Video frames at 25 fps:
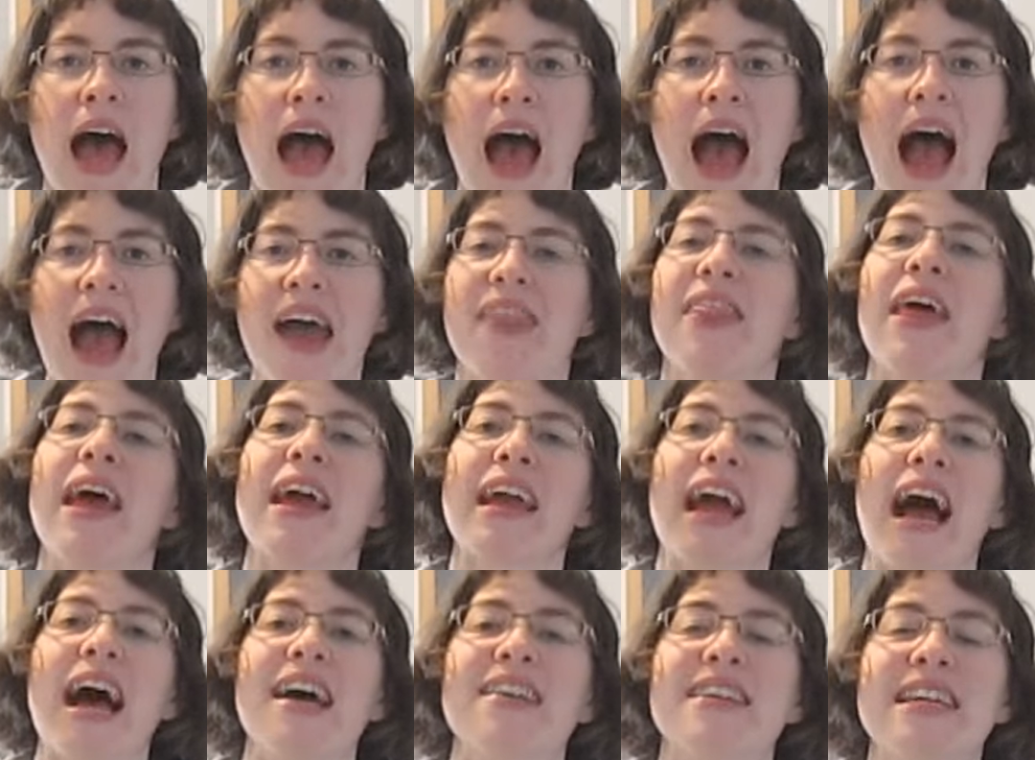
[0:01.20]
Hi there
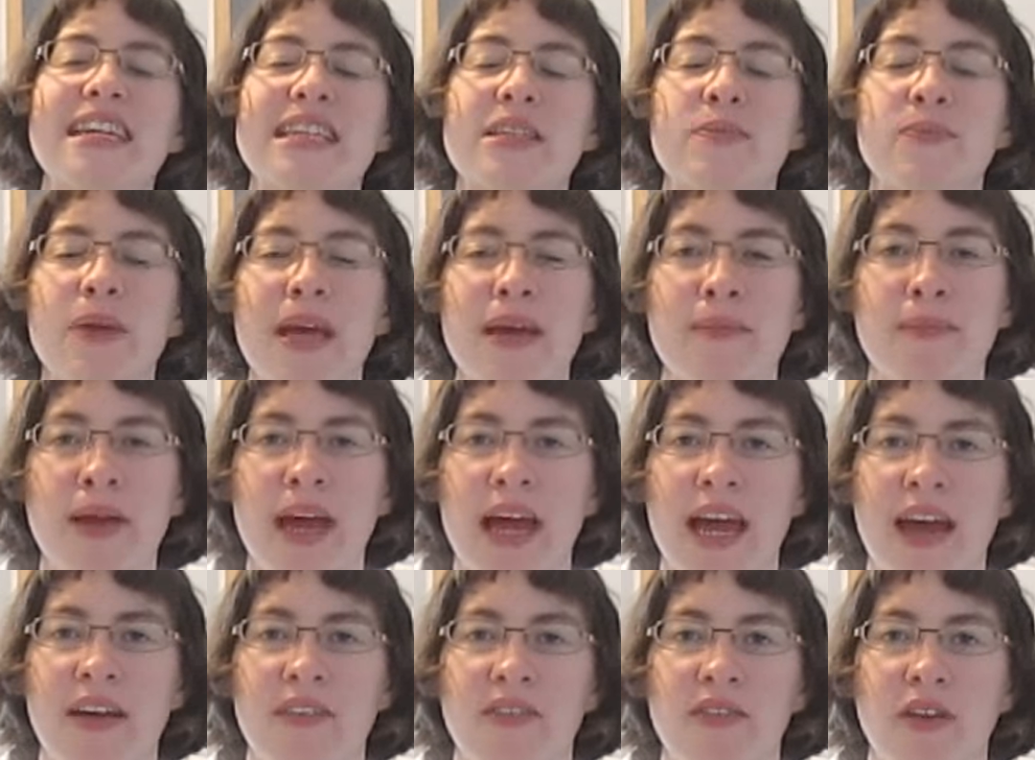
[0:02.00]
guys, it's Pip
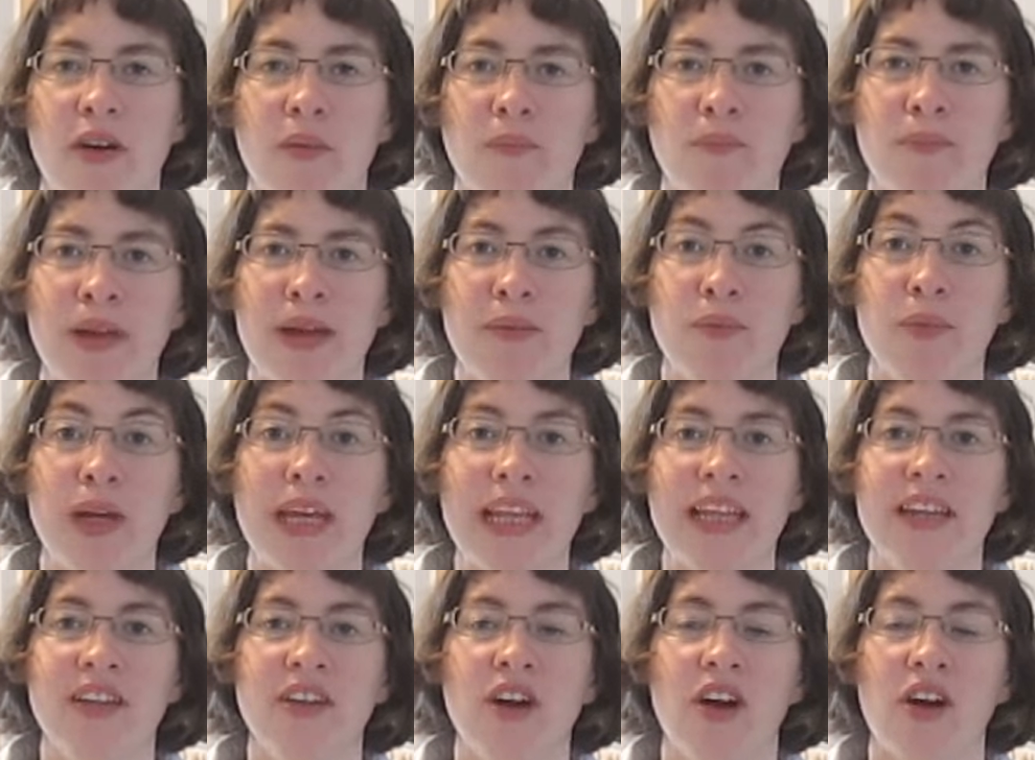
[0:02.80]
here from
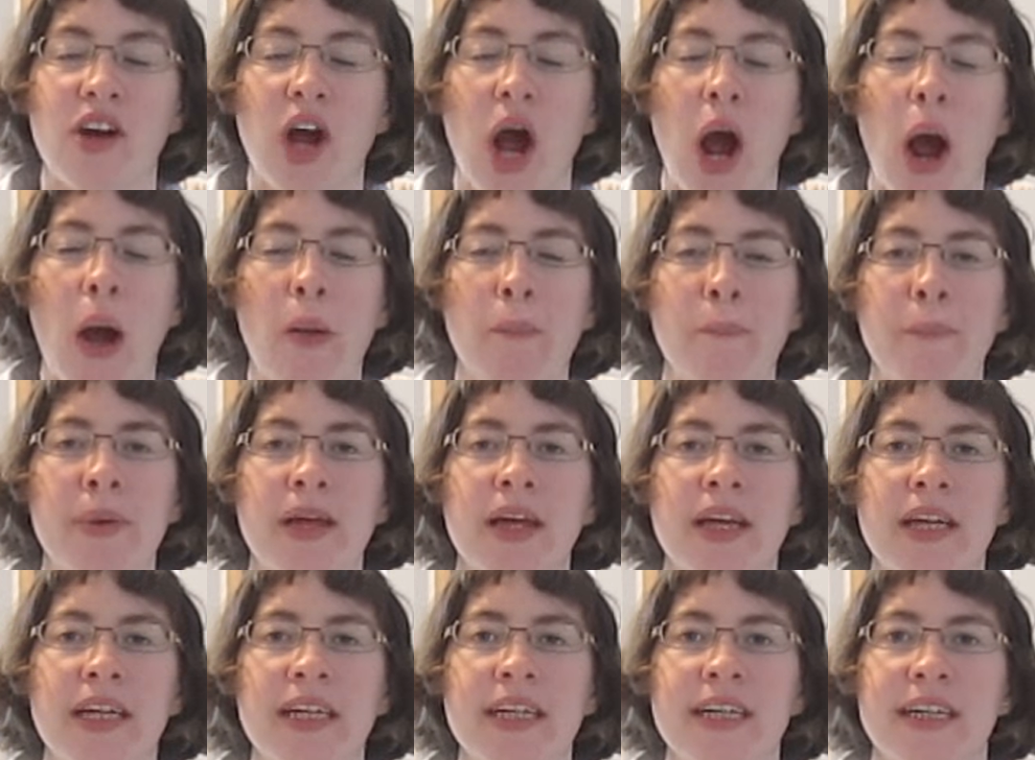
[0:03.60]
pipweekly.com.
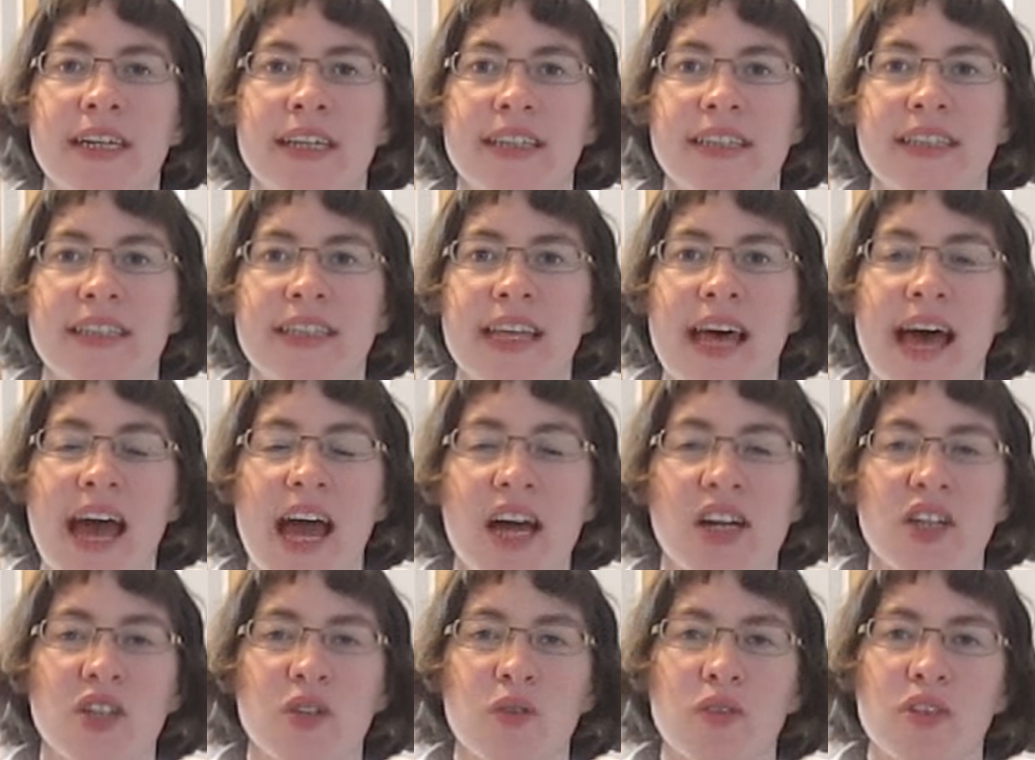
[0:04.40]
Today
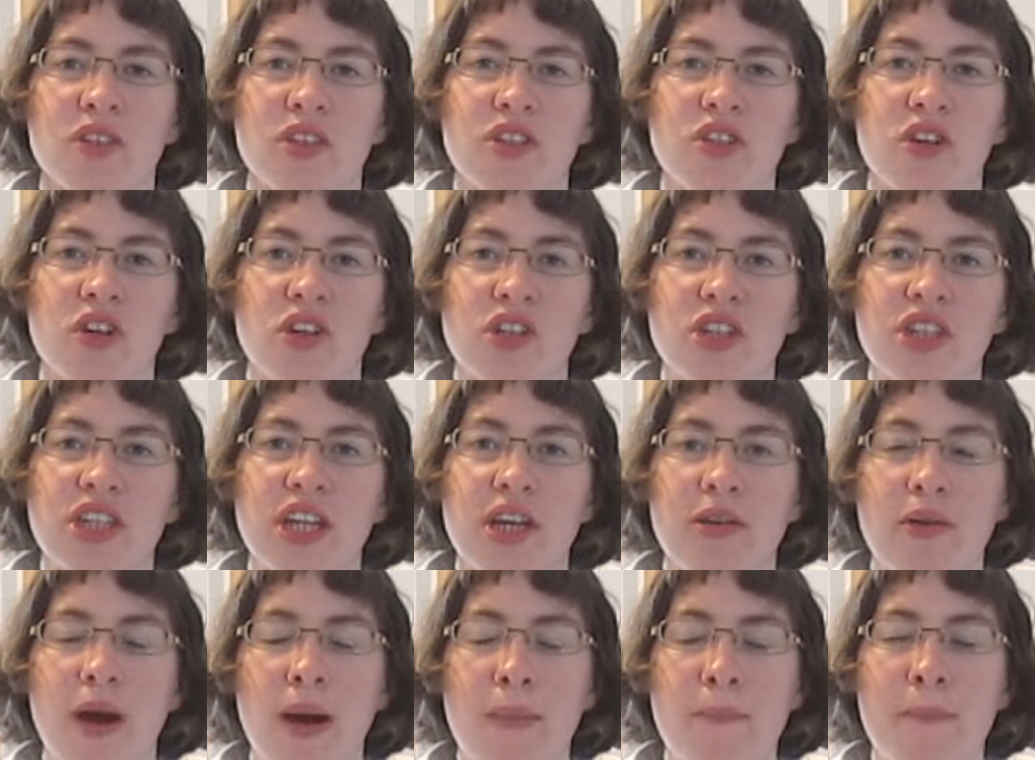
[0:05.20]
I just want to talk to
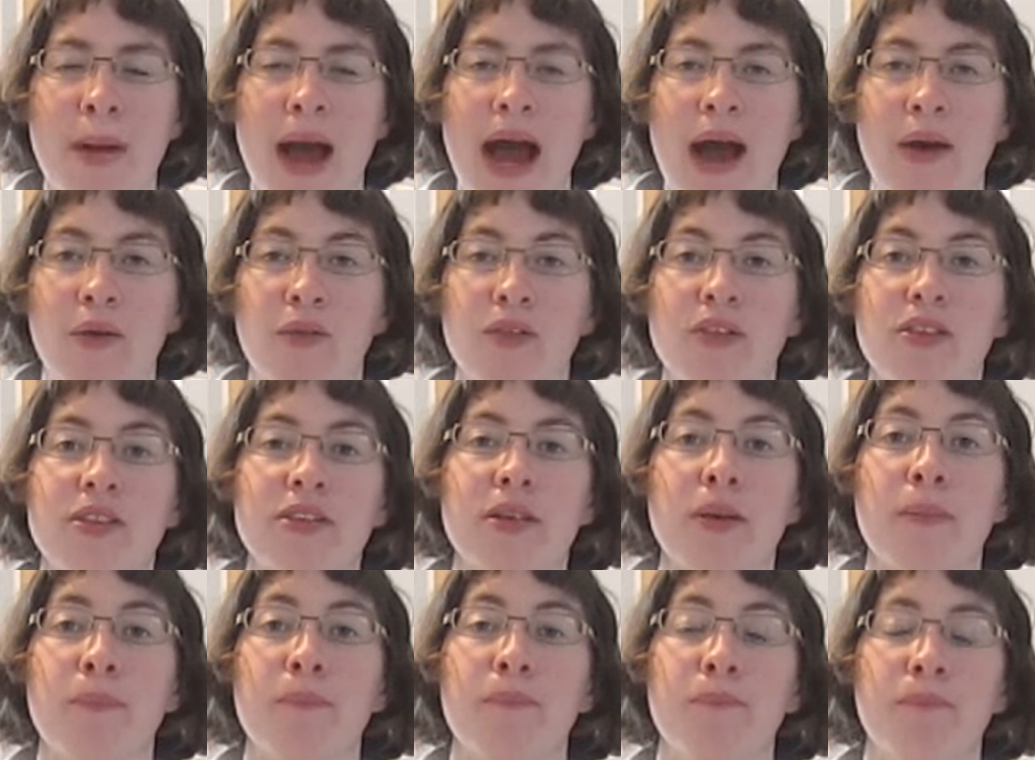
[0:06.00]
you about
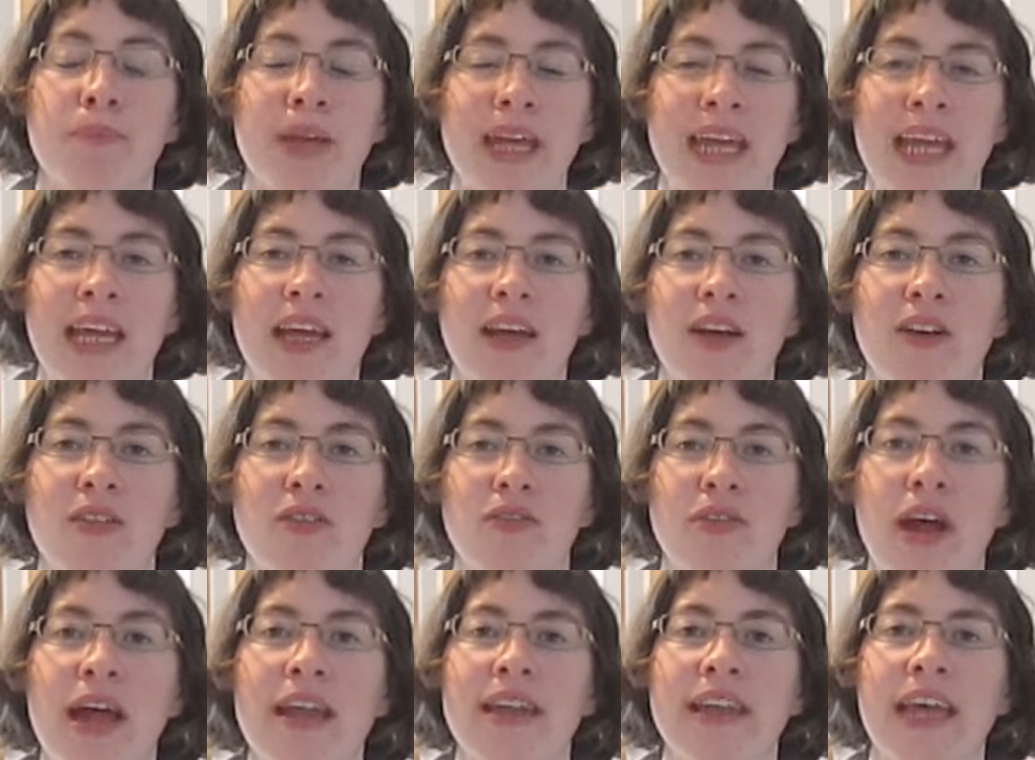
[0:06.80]
being
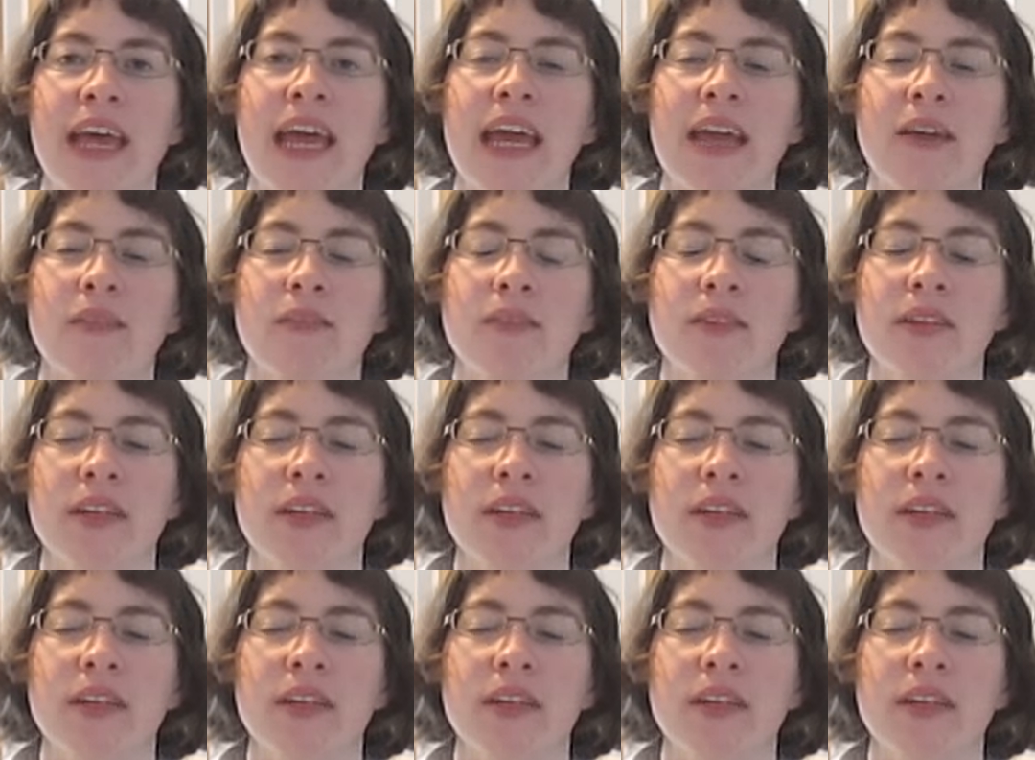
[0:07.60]
ready.